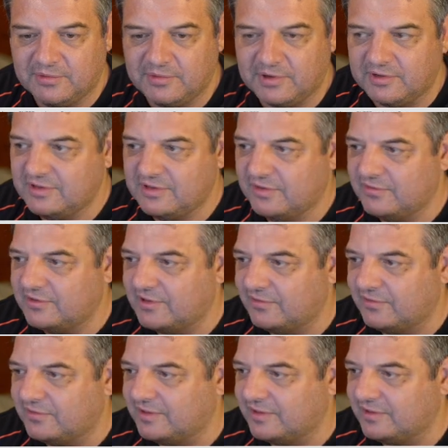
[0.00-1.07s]
We've got
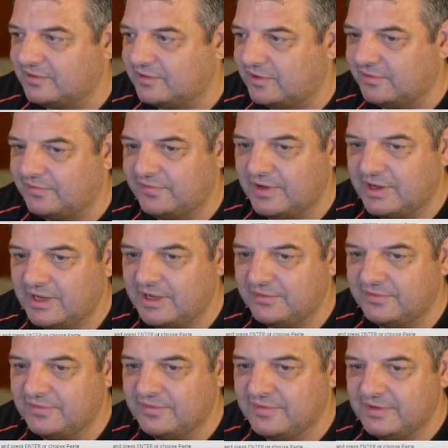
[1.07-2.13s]

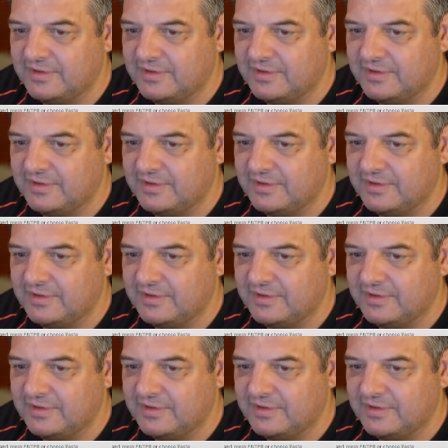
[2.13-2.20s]
77605.